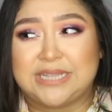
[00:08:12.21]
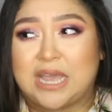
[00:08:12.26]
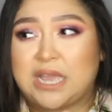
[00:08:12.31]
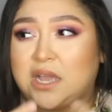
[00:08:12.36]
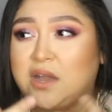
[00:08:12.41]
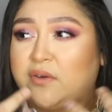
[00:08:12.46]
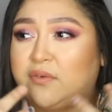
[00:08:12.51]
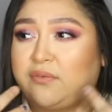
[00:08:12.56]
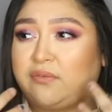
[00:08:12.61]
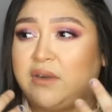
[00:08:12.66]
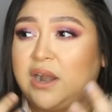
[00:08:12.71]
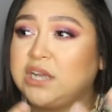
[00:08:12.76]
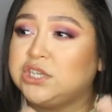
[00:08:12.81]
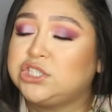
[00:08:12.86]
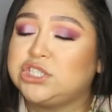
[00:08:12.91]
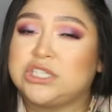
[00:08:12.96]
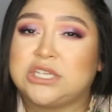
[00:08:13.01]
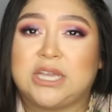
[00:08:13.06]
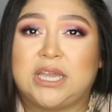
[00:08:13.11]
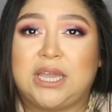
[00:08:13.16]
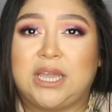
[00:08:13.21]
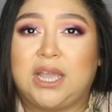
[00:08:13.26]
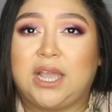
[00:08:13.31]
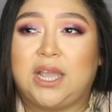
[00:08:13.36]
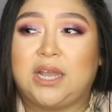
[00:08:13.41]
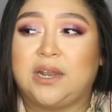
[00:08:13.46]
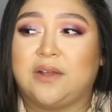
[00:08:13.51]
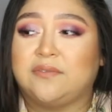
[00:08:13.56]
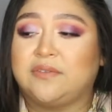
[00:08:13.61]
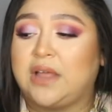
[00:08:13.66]
like a fresh
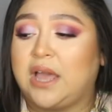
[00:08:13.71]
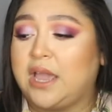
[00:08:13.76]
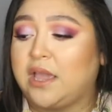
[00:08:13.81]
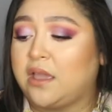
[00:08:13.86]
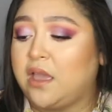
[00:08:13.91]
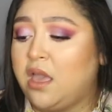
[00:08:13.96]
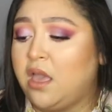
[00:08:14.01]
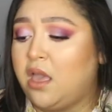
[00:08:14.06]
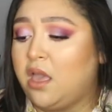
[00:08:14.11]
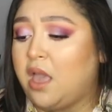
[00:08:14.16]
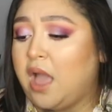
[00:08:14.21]
skin of like,